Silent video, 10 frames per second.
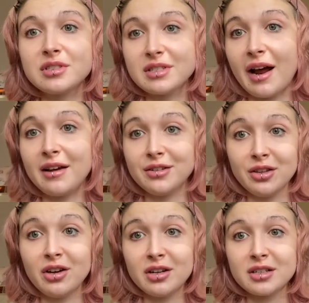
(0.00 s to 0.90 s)
styled
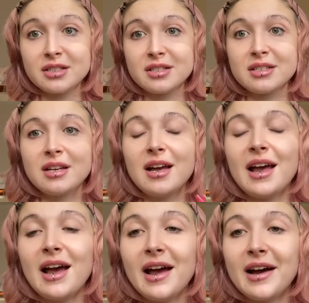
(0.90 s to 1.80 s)
looks,
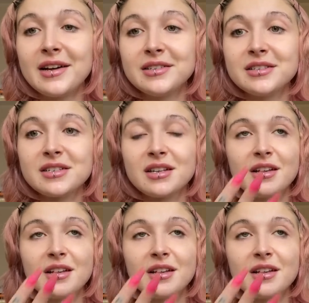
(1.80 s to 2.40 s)
and